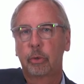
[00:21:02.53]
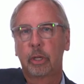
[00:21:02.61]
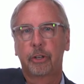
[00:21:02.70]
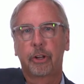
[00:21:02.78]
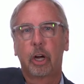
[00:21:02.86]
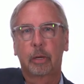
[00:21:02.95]
We're
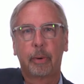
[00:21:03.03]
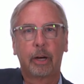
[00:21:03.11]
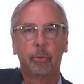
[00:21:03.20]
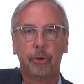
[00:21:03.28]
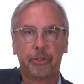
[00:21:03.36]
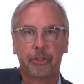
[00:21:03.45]
going to talk
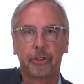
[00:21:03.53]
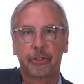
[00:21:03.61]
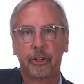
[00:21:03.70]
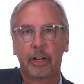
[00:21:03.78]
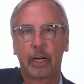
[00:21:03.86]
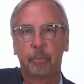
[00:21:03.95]
about
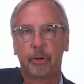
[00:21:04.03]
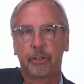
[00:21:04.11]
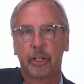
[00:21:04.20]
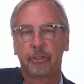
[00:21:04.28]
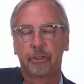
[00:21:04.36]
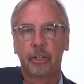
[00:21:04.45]
resistant
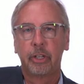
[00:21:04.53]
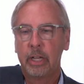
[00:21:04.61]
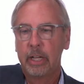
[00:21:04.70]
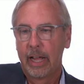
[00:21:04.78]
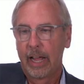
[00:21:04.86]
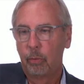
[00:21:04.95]
hypertension,
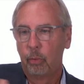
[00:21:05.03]
and